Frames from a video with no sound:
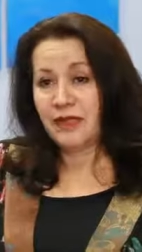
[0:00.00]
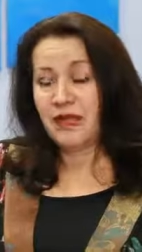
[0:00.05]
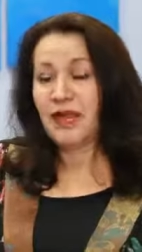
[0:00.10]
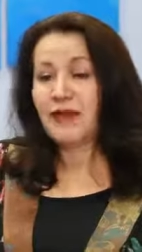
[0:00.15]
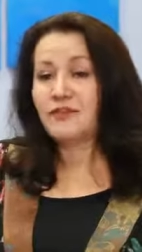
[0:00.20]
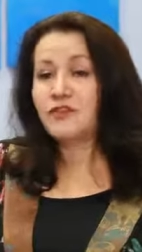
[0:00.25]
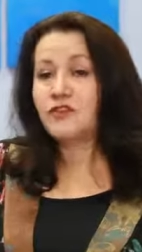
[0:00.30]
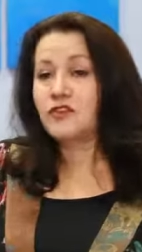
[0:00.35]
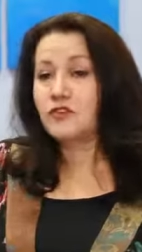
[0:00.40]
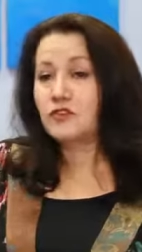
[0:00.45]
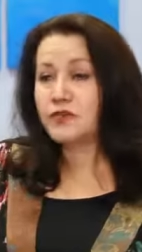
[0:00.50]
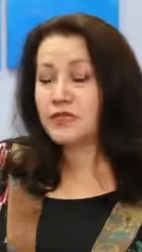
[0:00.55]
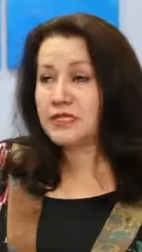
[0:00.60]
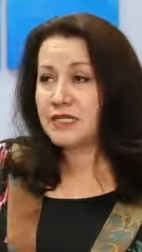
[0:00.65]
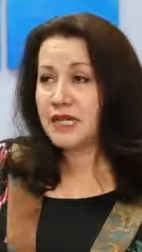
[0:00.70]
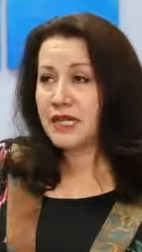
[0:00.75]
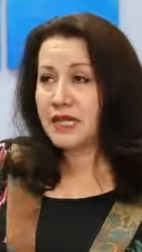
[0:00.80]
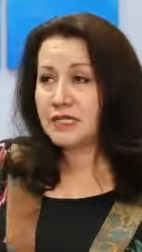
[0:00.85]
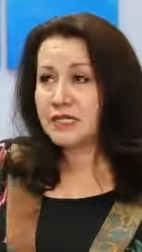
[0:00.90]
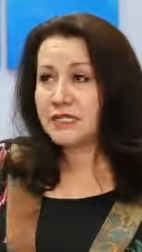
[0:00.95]
After three
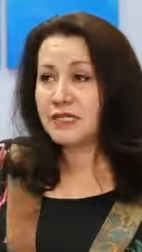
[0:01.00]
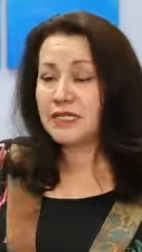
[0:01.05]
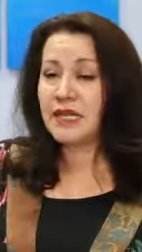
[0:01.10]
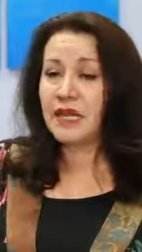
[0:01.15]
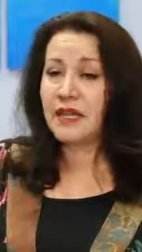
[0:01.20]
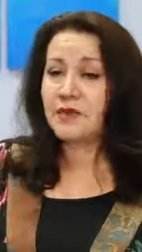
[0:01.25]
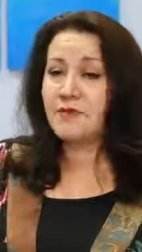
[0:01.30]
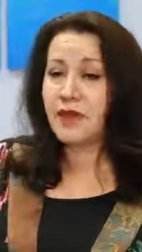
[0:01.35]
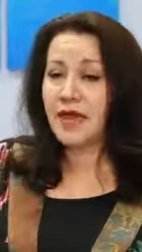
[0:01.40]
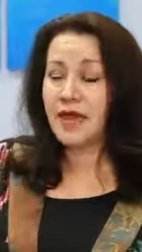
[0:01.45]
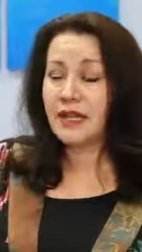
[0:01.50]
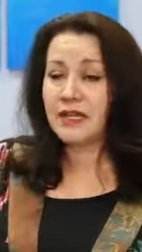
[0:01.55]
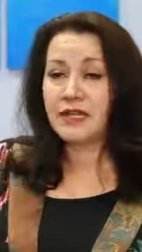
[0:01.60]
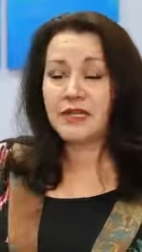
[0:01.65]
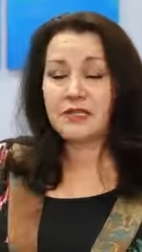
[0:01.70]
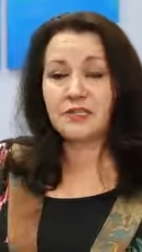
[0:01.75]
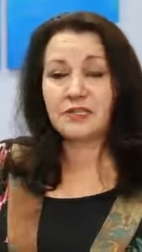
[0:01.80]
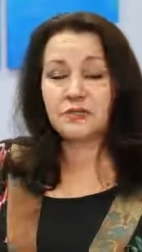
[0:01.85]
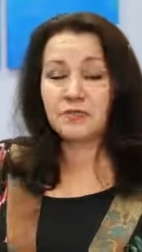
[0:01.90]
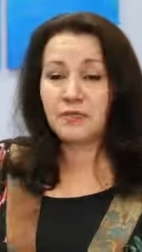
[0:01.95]
days, he had back
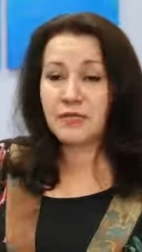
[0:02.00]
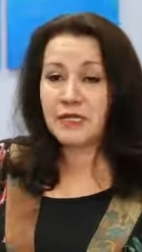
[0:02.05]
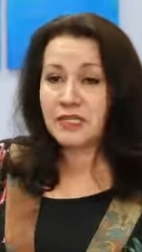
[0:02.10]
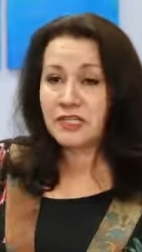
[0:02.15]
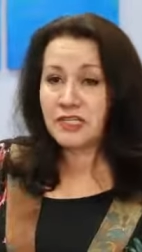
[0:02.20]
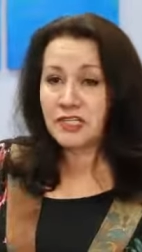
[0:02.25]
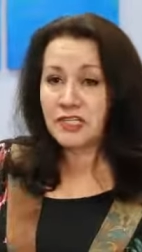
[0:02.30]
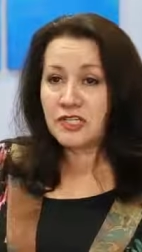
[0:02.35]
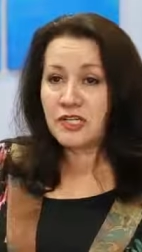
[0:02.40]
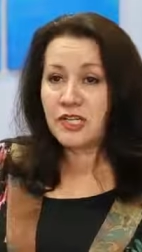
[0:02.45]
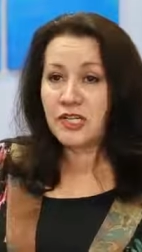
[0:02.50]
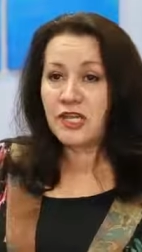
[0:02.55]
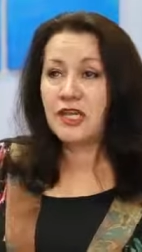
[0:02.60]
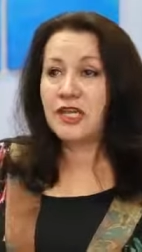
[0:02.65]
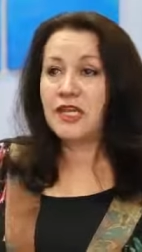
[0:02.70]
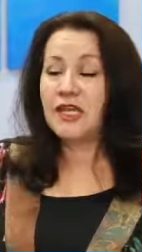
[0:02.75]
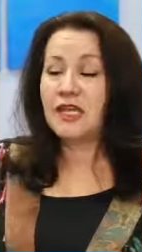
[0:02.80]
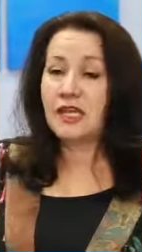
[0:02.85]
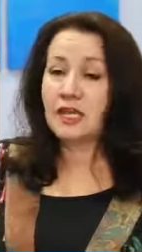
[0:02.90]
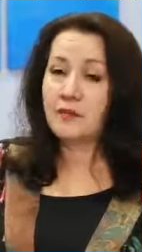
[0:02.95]
his speech,
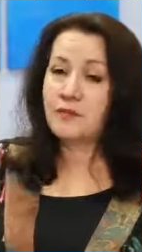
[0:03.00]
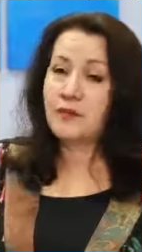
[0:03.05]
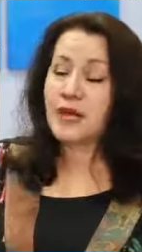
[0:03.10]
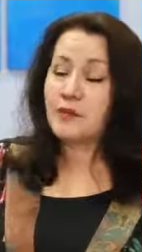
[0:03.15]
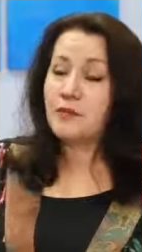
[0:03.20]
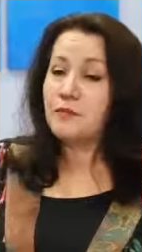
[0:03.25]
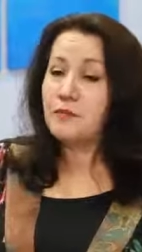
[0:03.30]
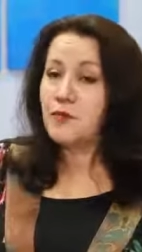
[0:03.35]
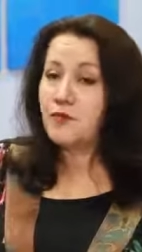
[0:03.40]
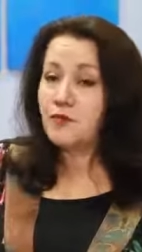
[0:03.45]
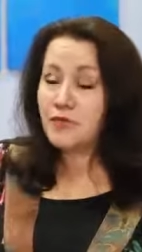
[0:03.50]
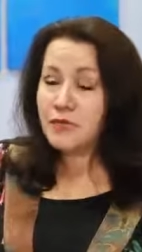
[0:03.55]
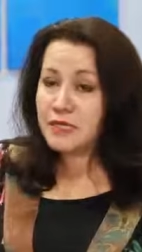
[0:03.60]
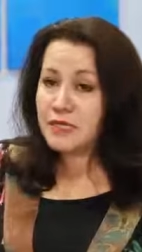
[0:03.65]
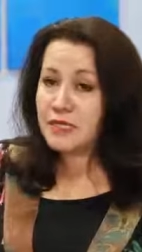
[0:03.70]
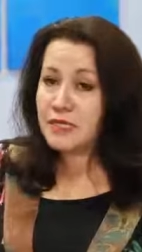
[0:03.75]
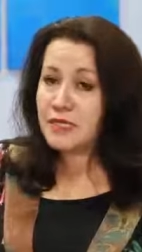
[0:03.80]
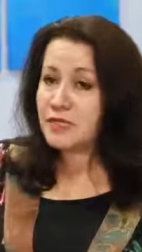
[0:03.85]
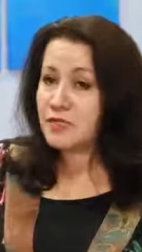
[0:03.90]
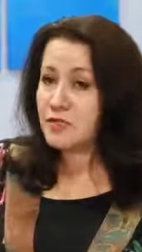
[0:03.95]
he had back movement
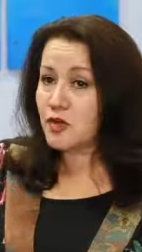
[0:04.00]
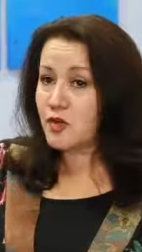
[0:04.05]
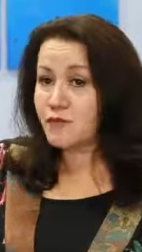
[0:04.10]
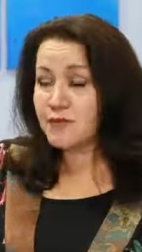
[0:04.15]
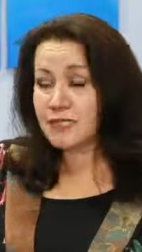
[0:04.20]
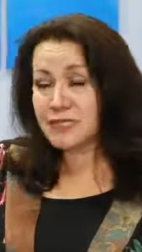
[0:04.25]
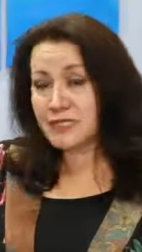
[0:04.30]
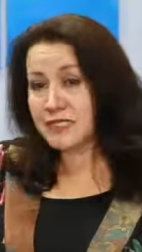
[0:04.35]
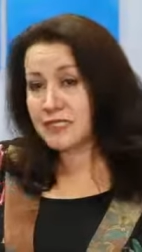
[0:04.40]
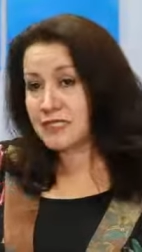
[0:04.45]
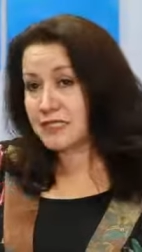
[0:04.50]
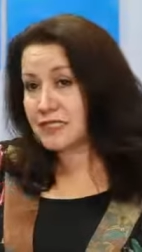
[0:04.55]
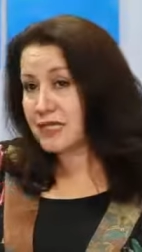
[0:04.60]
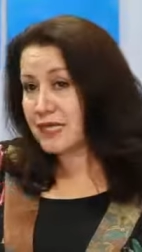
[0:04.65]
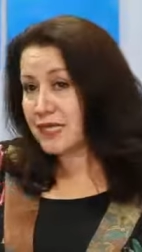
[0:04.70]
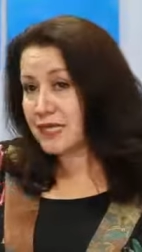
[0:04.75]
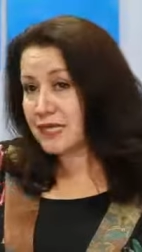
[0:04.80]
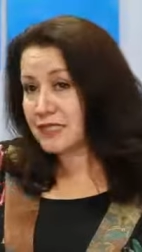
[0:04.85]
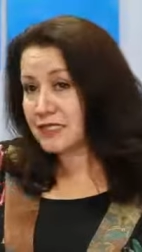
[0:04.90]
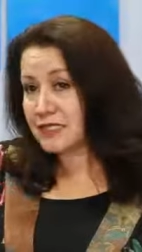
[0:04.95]
in his arms and his
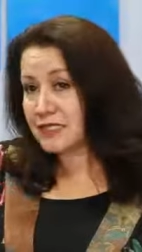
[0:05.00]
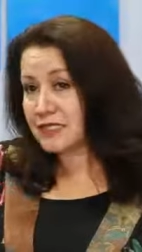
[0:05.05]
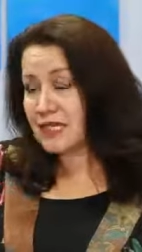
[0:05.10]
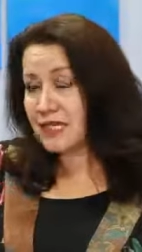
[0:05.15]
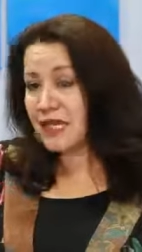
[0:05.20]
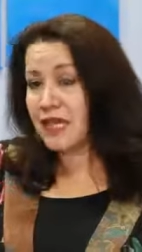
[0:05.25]
legs.